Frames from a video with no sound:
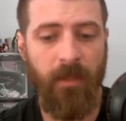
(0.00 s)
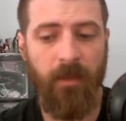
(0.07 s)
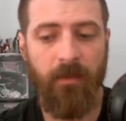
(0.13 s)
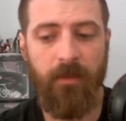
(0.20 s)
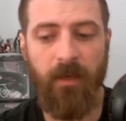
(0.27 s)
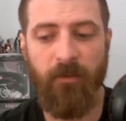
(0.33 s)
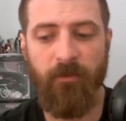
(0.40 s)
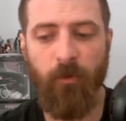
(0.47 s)

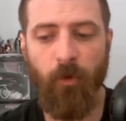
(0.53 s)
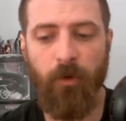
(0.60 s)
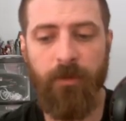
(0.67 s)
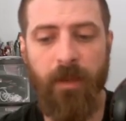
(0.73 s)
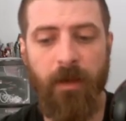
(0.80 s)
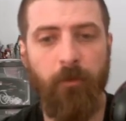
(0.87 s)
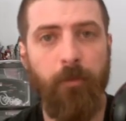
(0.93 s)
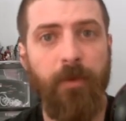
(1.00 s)
Therefore,
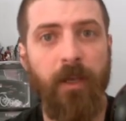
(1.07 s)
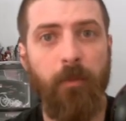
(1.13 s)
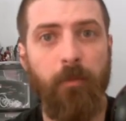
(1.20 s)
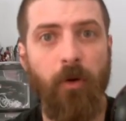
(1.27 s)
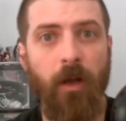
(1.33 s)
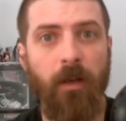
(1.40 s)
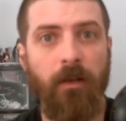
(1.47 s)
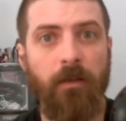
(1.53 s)
that would be a
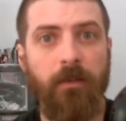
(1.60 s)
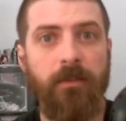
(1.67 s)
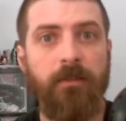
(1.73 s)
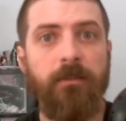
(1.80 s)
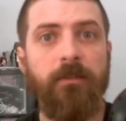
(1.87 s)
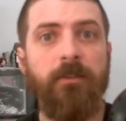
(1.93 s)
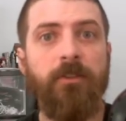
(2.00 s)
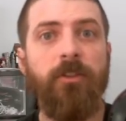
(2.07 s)
product
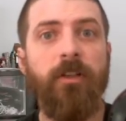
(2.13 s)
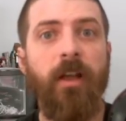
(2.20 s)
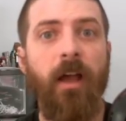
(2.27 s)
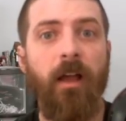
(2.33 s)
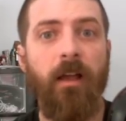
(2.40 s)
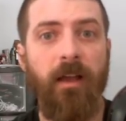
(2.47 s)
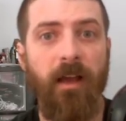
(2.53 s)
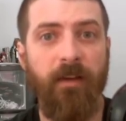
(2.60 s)
you do
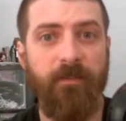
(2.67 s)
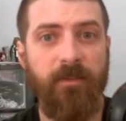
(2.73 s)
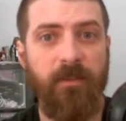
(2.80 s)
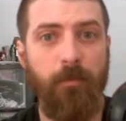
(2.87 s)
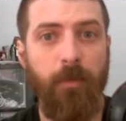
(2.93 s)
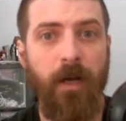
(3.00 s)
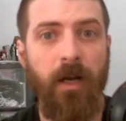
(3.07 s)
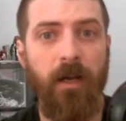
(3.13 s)
not have to
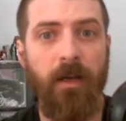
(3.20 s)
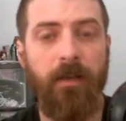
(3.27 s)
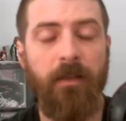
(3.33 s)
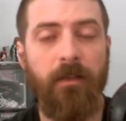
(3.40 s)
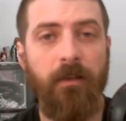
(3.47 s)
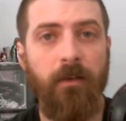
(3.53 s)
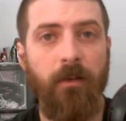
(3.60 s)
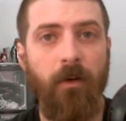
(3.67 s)
buy
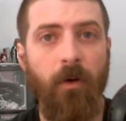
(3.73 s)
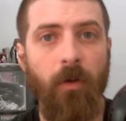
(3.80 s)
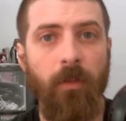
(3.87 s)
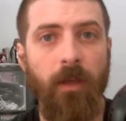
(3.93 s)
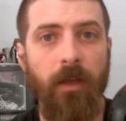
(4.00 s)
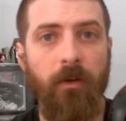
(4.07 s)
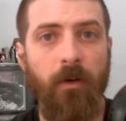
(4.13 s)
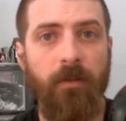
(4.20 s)
all
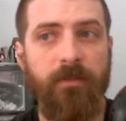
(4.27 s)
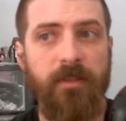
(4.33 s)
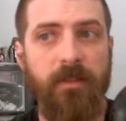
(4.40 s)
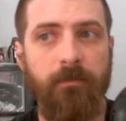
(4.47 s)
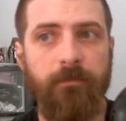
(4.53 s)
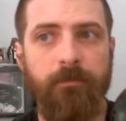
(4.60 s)
that often.